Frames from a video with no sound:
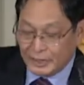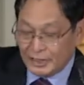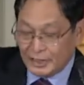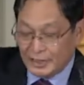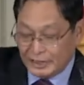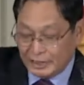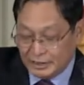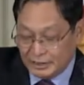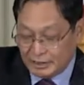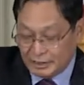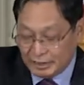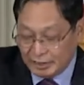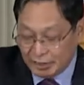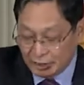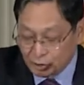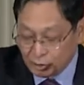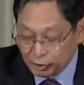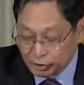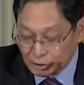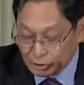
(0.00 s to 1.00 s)
And I
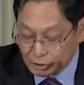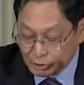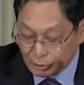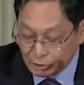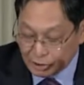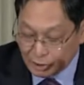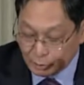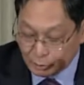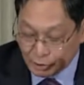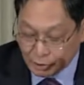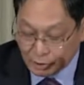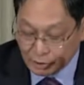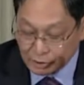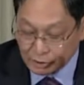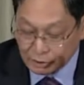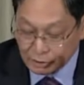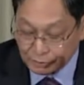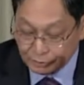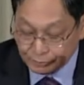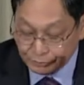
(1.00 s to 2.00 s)
don't want to quote him wrong,
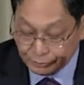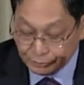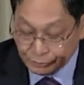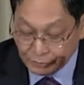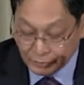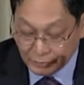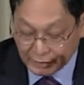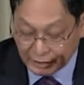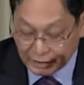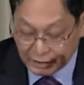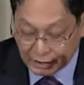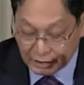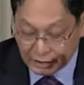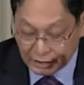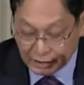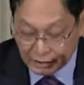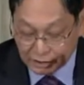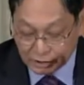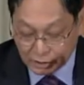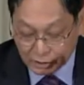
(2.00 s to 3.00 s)

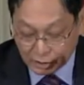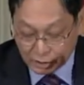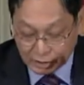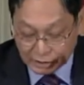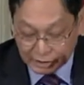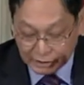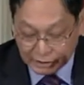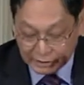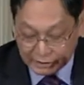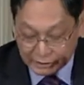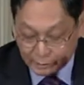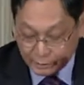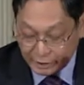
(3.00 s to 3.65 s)
so let,